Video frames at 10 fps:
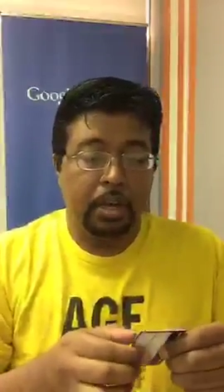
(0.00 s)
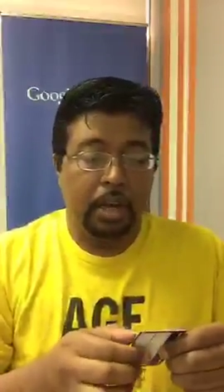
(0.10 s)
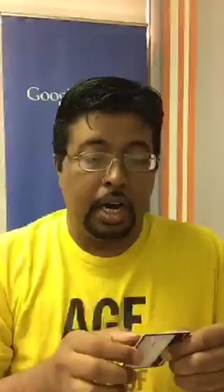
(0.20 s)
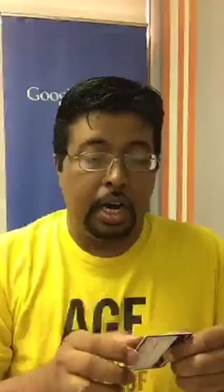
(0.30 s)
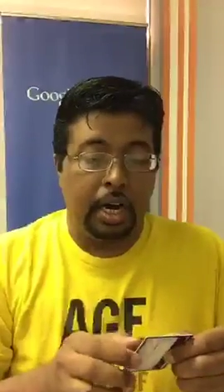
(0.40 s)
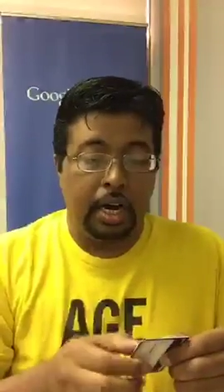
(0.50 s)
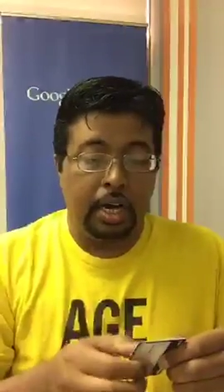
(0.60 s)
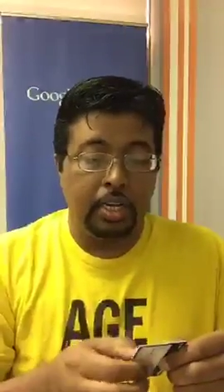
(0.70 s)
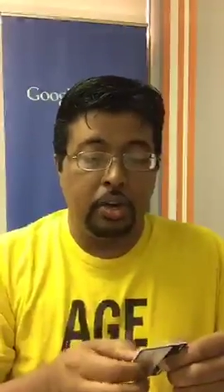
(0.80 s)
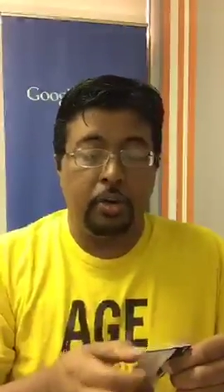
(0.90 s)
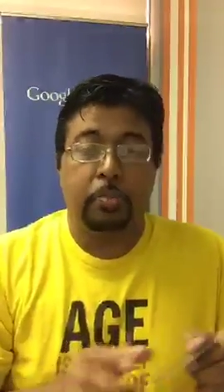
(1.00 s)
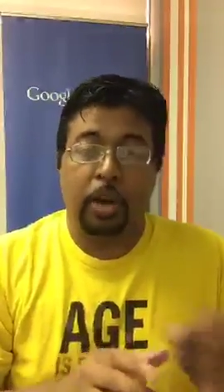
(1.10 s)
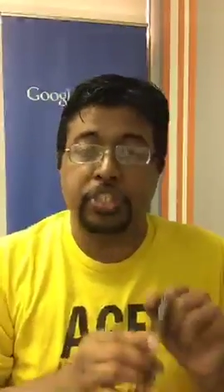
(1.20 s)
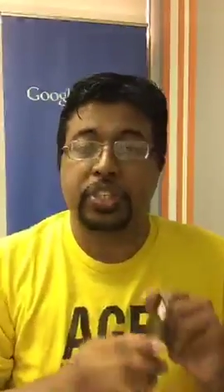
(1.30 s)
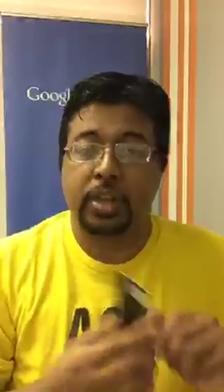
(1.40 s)
uh, you know,
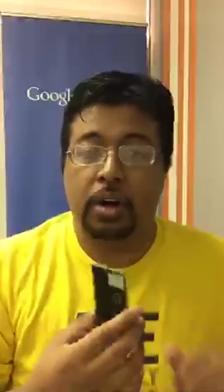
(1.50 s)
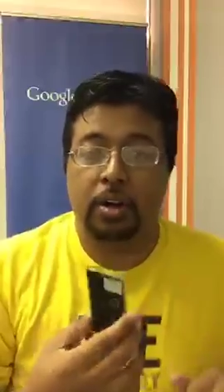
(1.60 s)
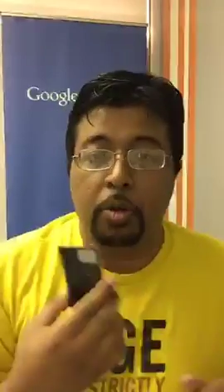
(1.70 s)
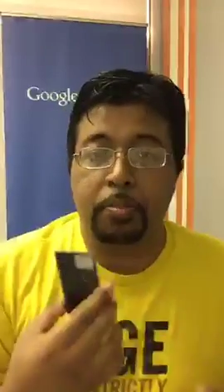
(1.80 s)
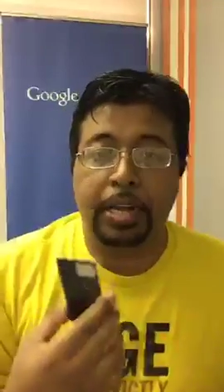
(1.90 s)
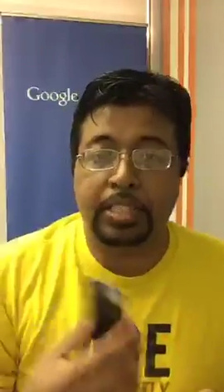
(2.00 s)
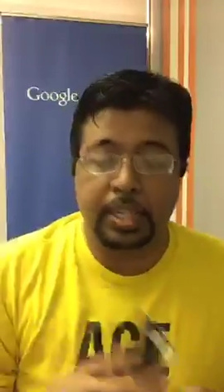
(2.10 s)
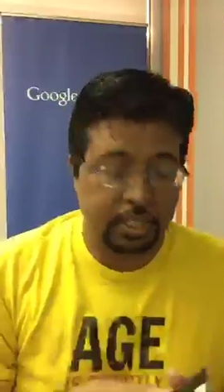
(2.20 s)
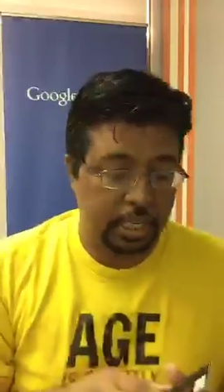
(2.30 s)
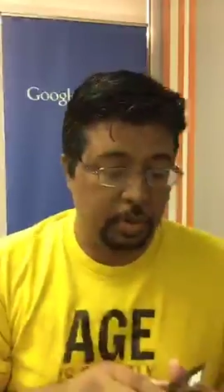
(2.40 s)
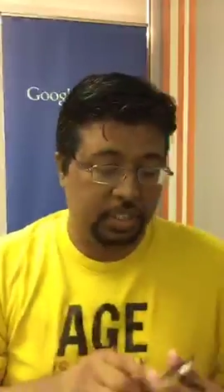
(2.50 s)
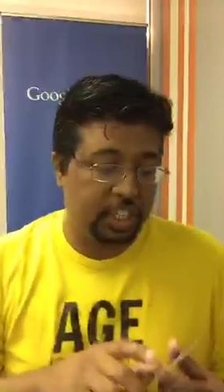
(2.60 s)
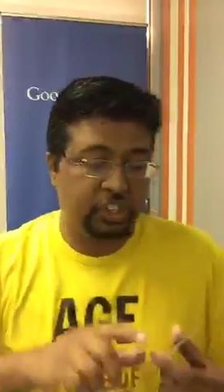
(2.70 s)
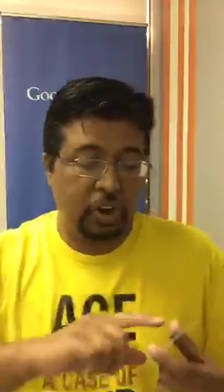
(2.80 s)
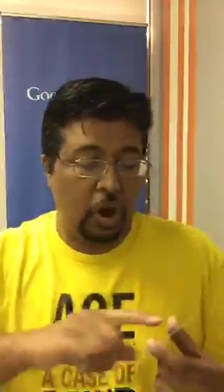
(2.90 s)
personal or business, it will
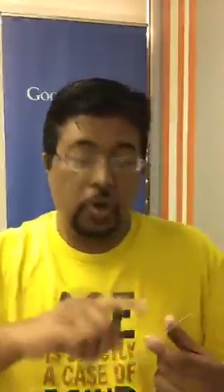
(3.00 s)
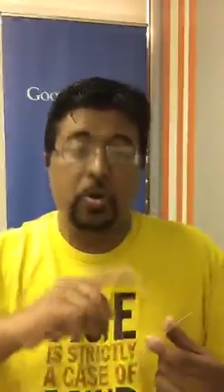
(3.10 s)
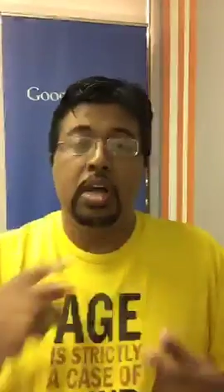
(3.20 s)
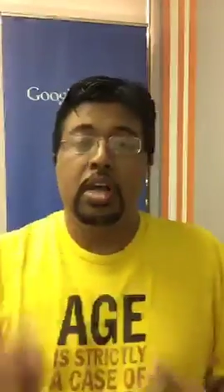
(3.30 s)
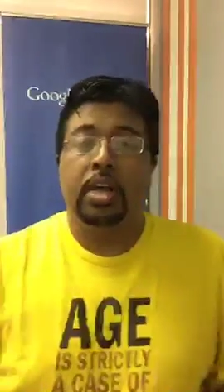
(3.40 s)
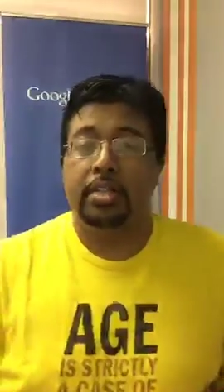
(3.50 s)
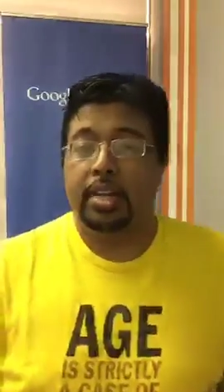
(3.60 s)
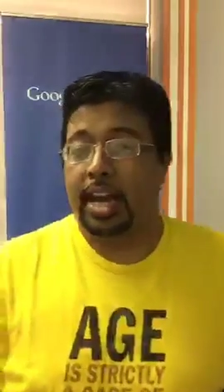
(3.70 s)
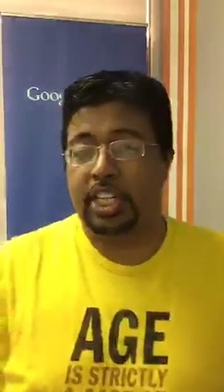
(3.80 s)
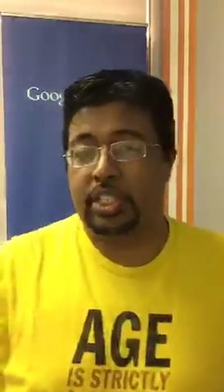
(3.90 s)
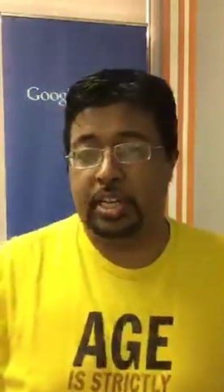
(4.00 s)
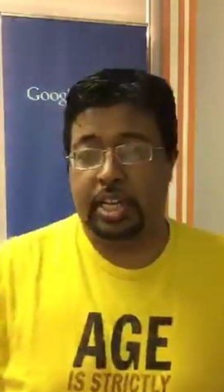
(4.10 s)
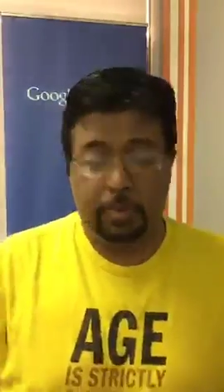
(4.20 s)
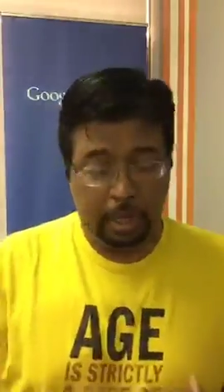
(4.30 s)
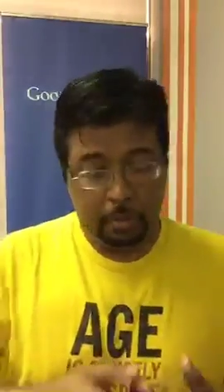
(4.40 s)
just show the last, uh,
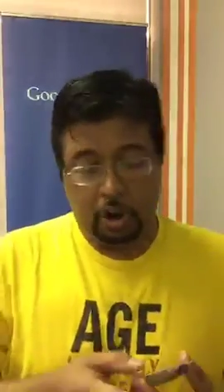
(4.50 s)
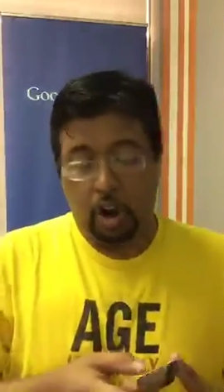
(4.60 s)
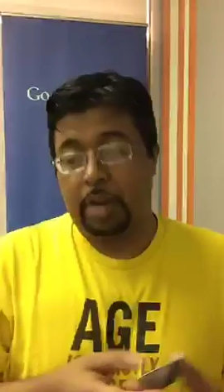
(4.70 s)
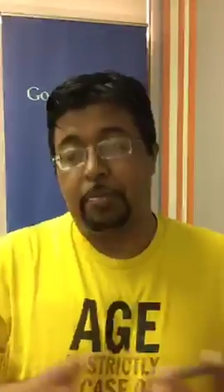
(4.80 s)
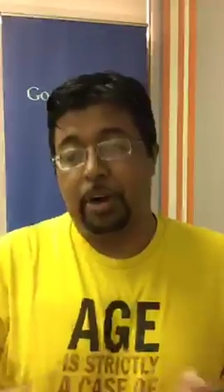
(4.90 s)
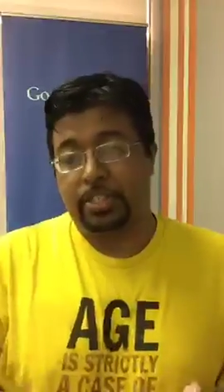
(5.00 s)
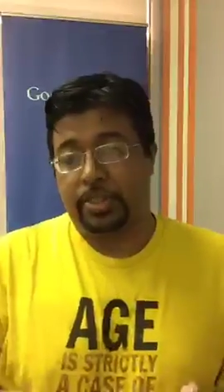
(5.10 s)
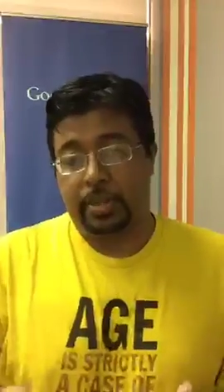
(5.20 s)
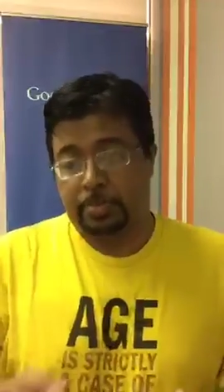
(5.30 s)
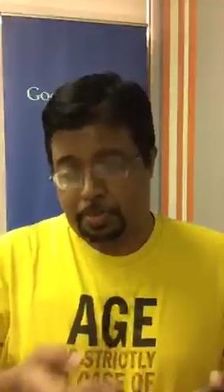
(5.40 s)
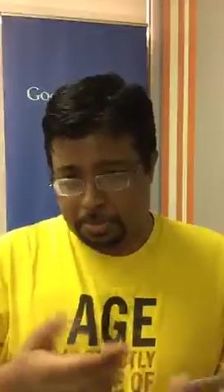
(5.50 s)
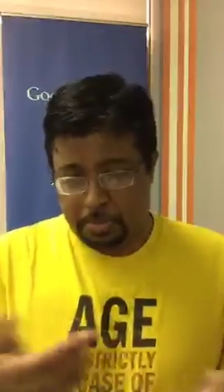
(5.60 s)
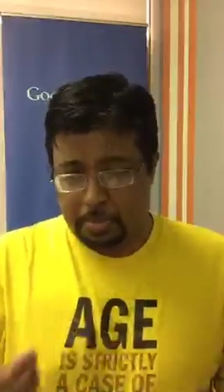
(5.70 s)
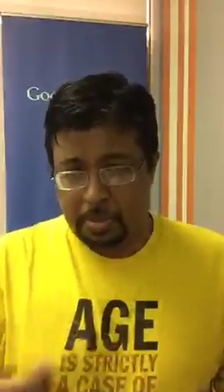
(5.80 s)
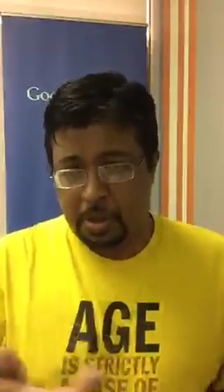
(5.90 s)
it, will, it will call it personal
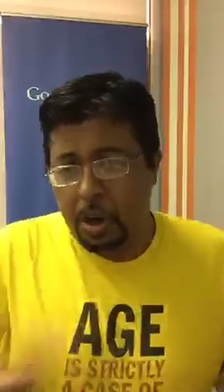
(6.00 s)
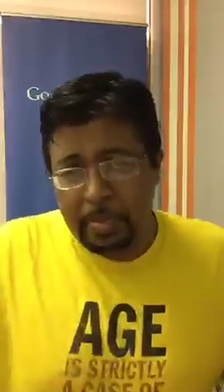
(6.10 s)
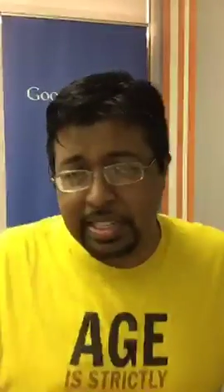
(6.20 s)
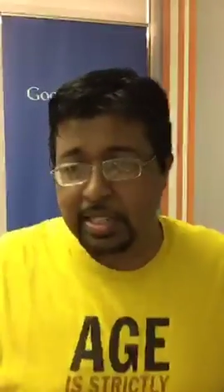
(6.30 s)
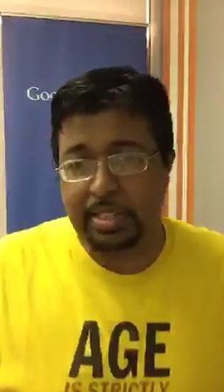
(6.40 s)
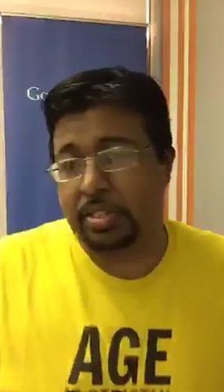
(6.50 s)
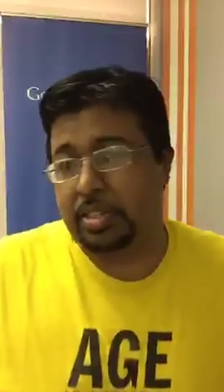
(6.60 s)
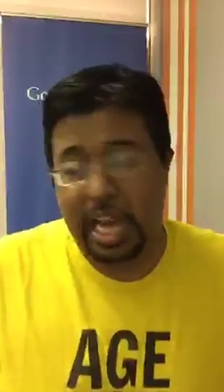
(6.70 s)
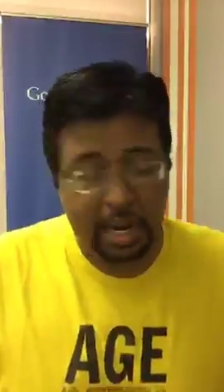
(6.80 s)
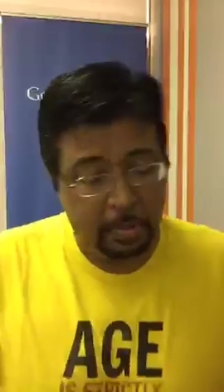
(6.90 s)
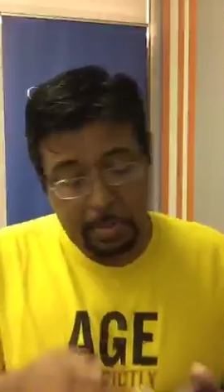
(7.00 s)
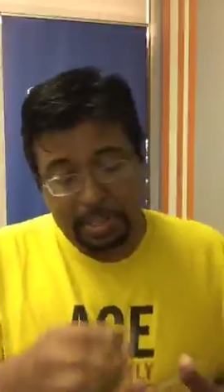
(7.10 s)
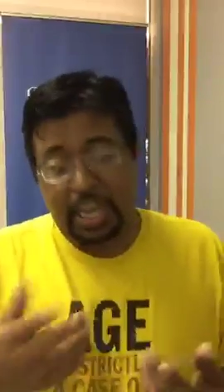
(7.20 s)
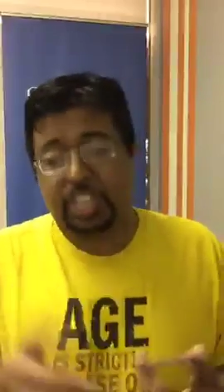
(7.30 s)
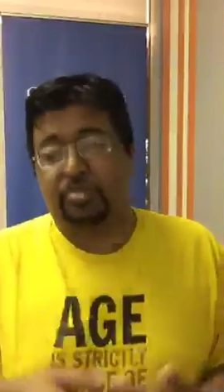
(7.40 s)
or business and maybe
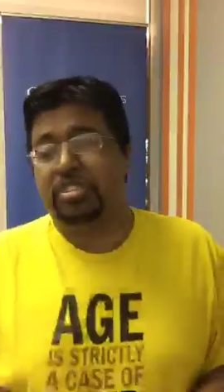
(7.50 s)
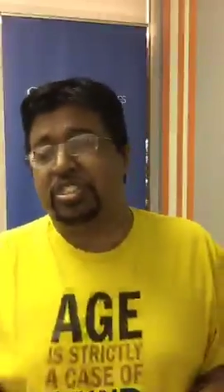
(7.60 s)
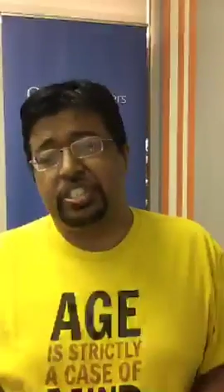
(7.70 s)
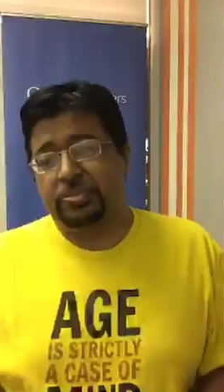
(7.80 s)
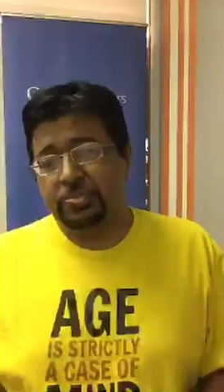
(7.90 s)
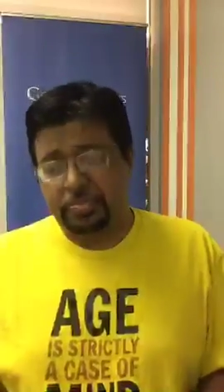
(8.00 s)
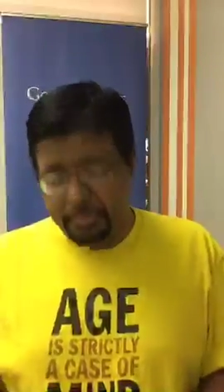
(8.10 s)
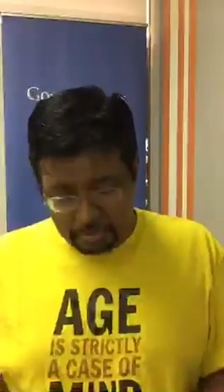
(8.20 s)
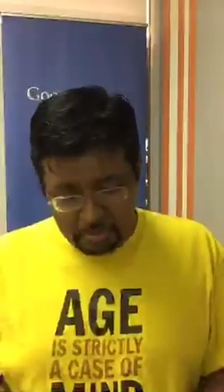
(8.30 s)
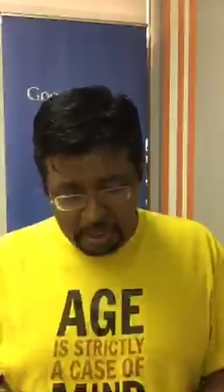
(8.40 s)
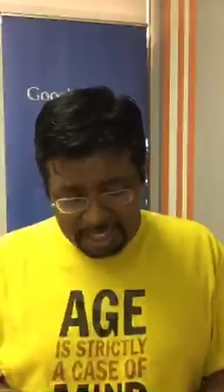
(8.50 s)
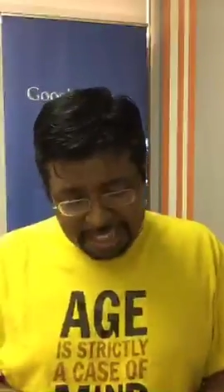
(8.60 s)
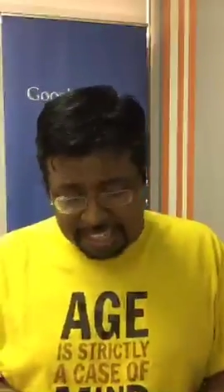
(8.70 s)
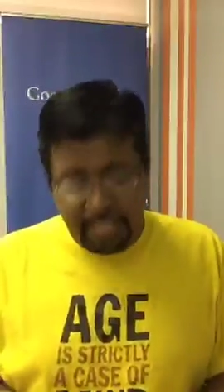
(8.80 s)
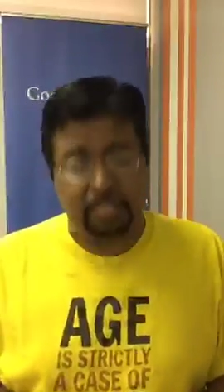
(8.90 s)
the last four digit.
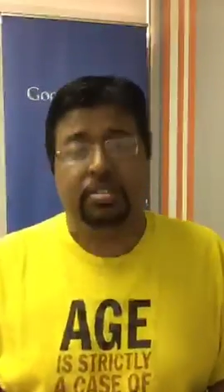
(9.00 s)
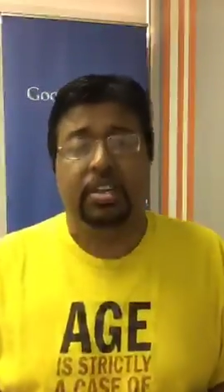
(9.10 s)
That's it.